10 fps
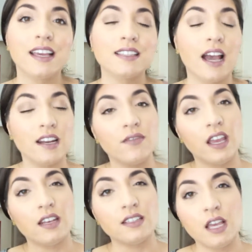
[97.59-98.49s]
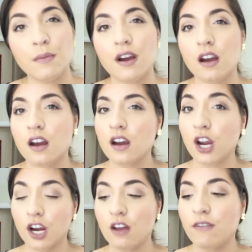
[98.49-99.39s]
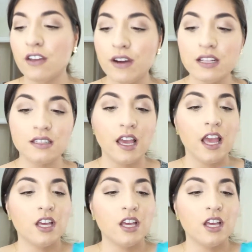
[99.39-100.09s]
It's kind of like a December current favorites.